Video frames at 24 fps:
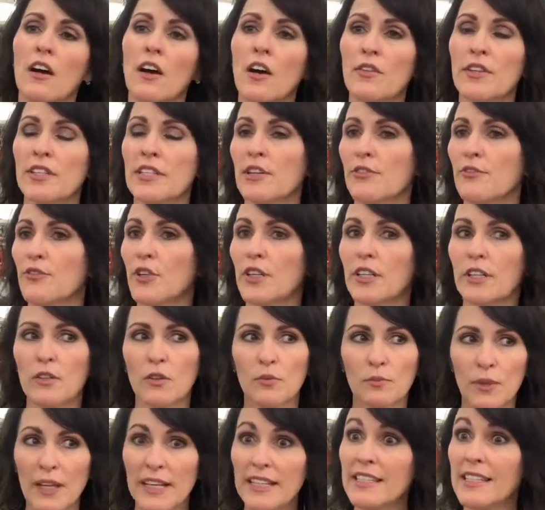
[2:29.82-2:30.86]
all the different
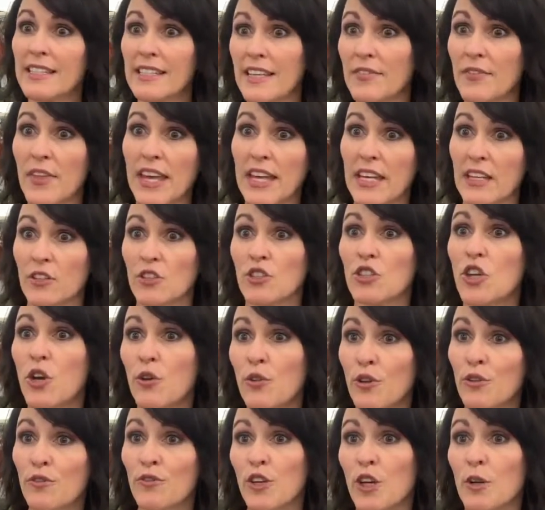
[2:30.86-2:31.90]
places that they can
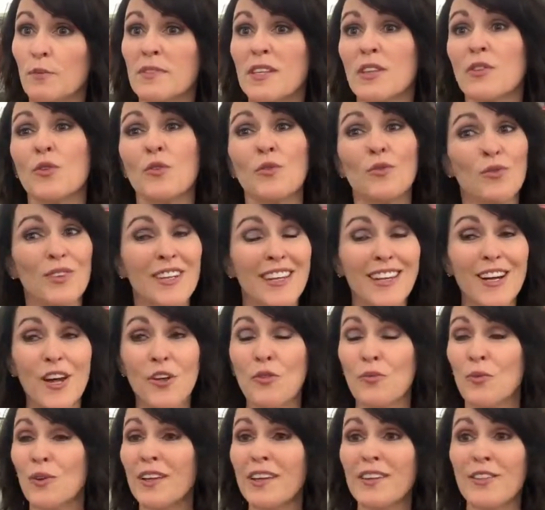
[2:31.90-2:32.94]
show their films. And, the, you
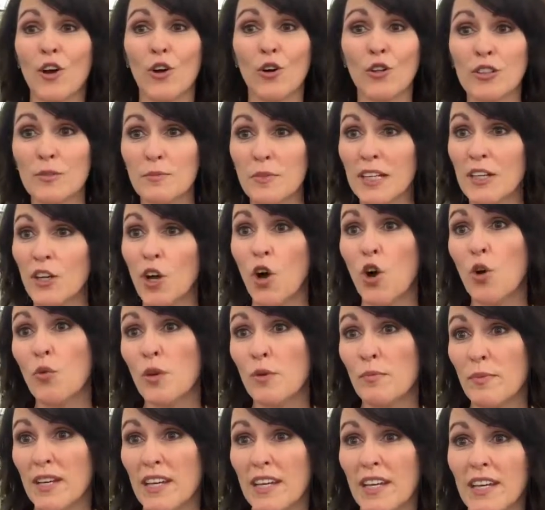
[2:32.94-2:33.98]
know, the, really the ultimate goal
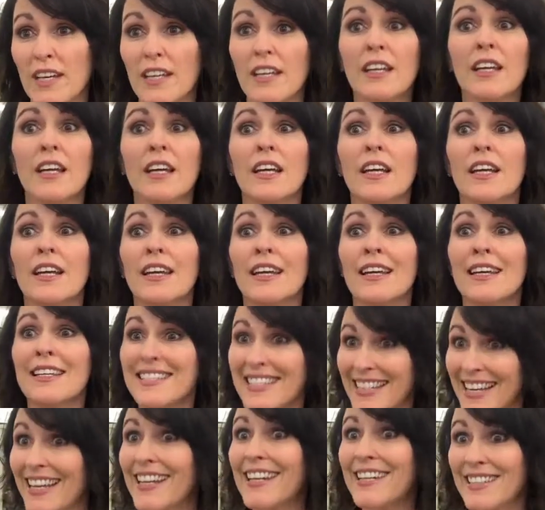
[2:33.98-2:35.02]
would be
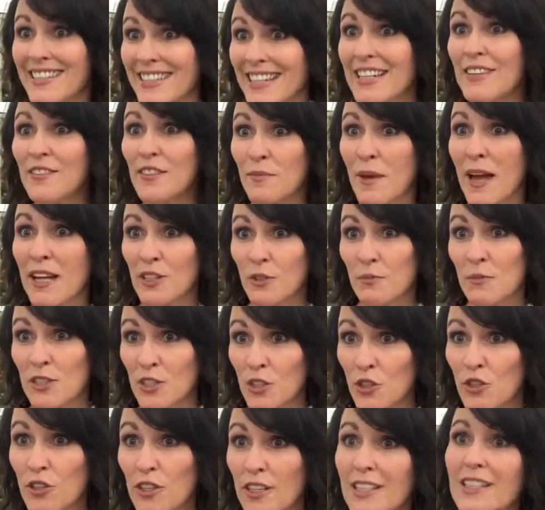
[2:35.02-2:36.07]
to get incentives back to
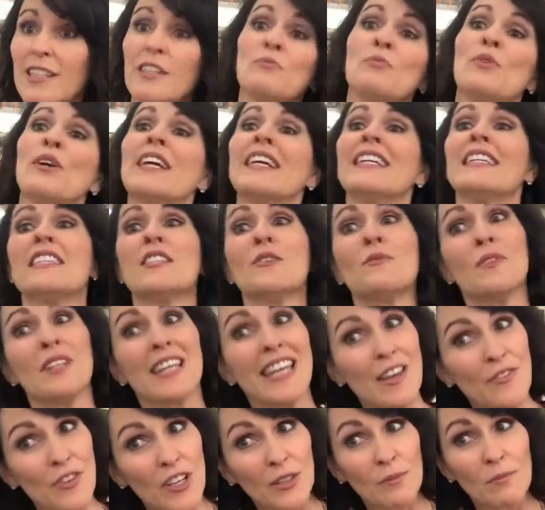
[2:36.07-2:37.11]
Missouri and bring in some
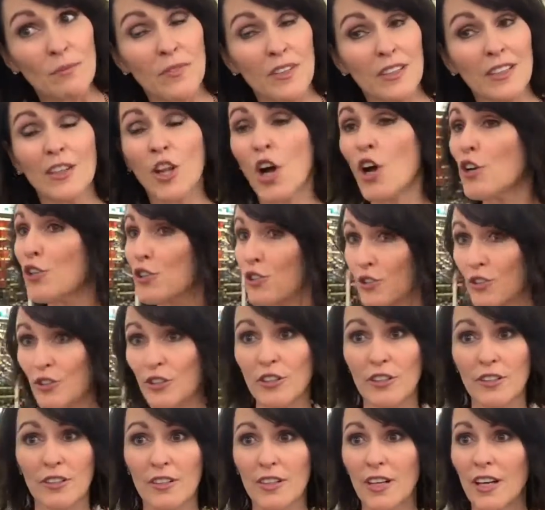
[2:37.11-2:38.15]
even
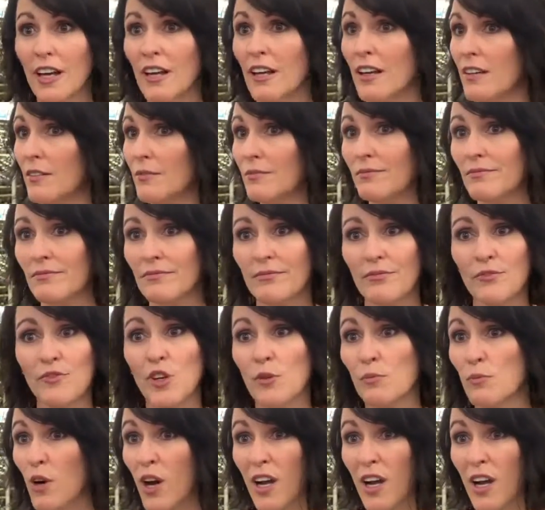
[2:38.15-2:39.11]
larger um, film